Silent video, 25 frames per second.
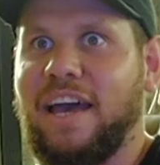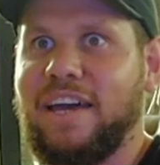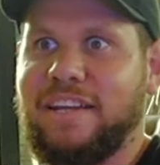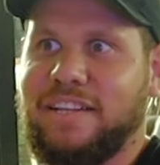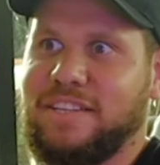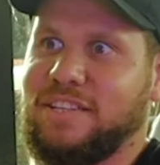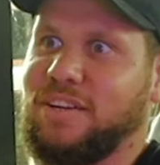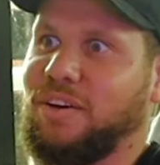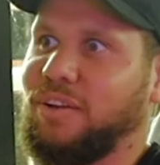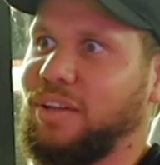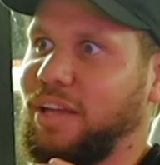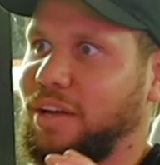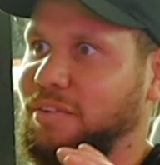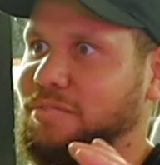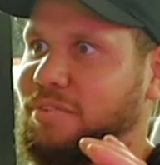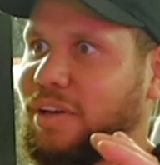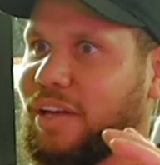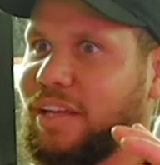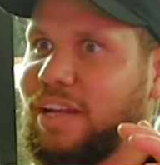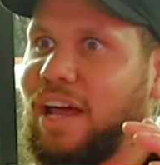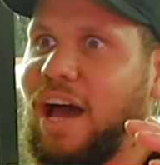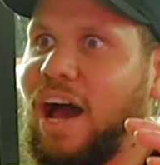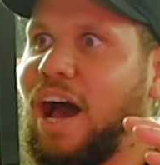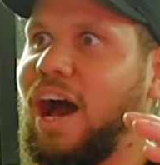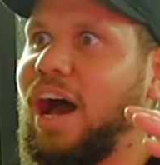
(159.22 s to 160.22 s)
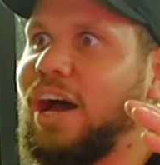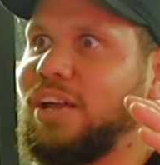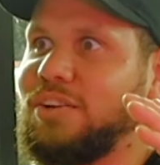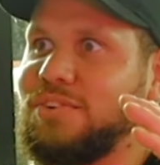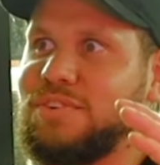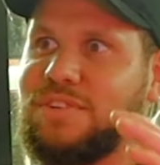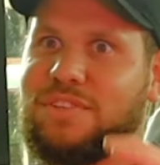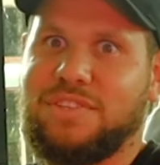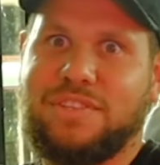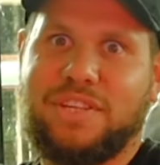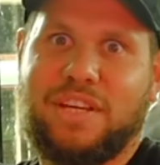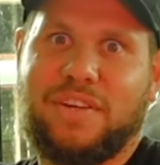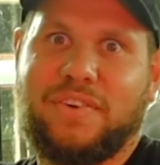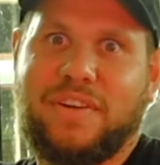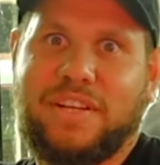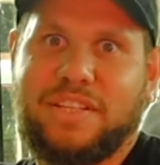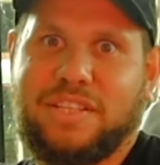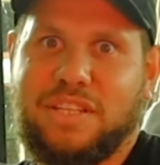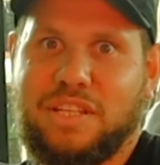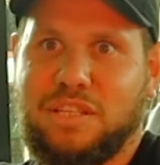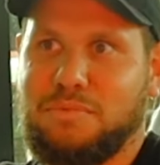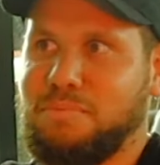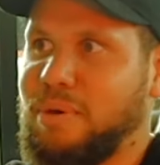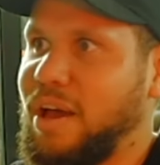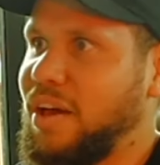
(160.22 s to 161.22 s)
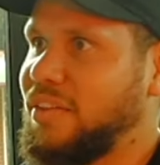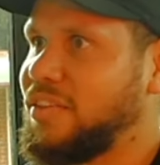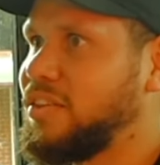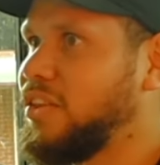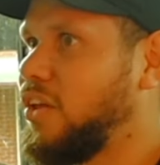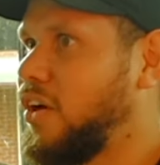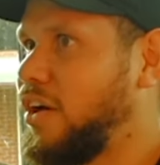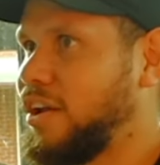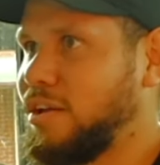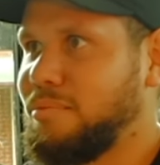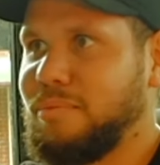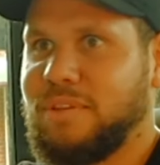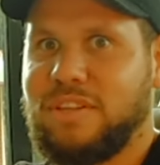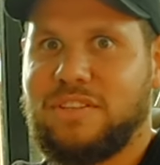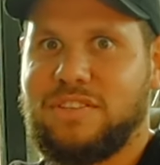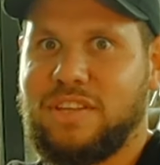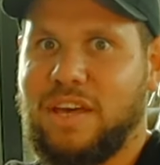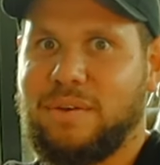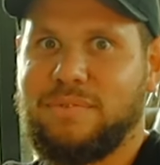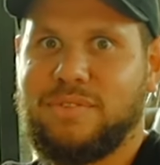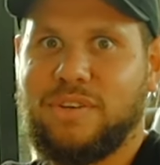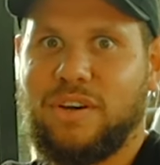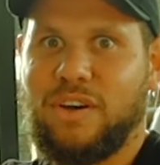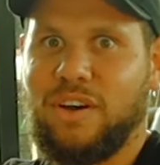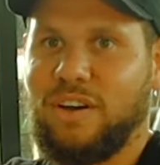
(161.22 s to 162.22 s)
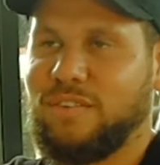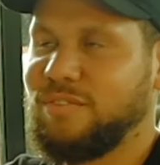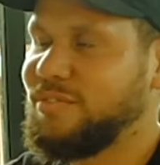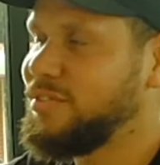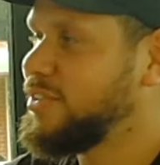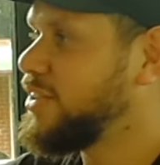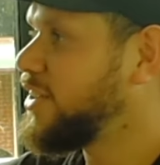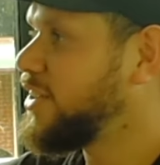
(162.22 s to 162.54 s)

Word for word: and he's got like fucking a hundred cigarettes in his mouth, lined them at the same time.